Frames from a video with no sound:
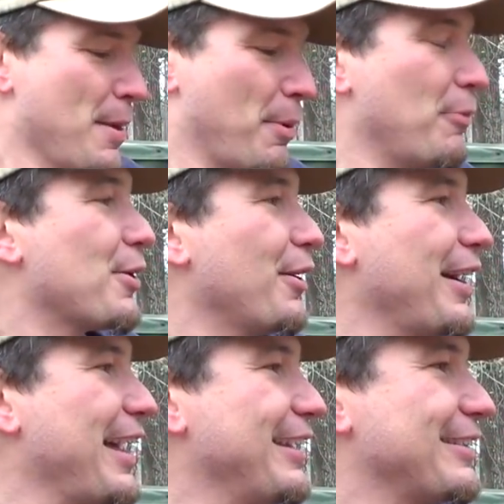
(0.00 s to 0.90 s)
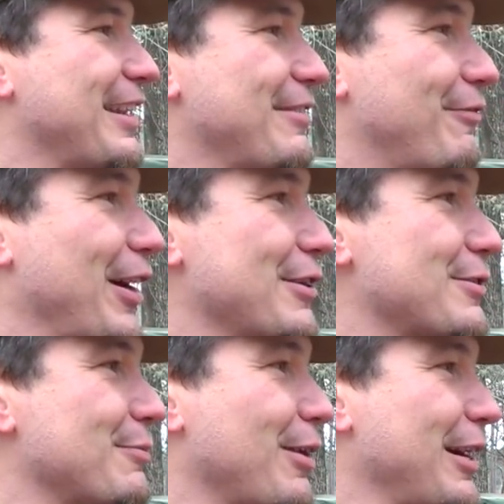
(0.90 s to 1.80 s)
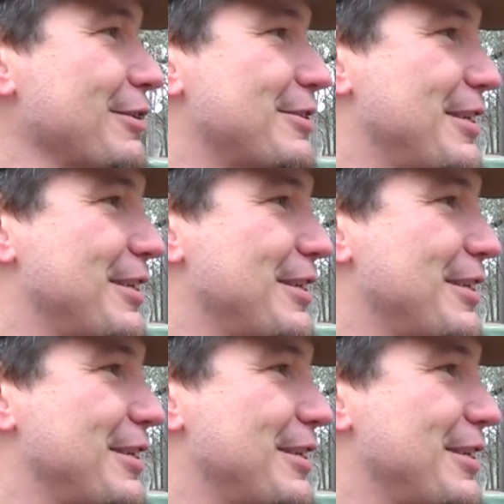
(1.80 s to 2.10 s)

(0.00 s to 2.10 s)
But we'll go ahead and fire some rounds